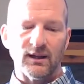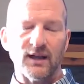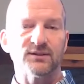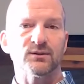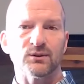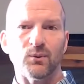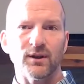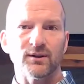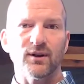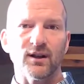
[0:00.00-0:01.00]
as to
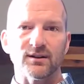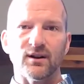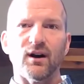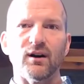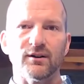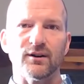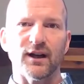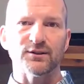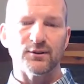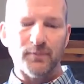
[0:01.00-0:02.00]
whether or not to call her
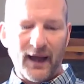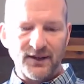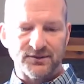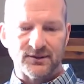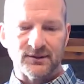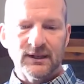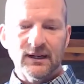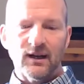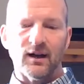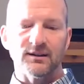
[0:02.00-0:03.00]
as their pastor
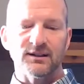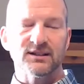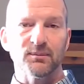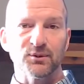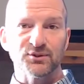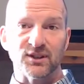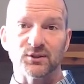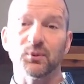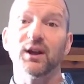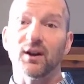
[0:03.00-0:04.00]
on December
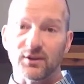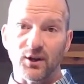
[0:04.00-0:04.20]
6th. We all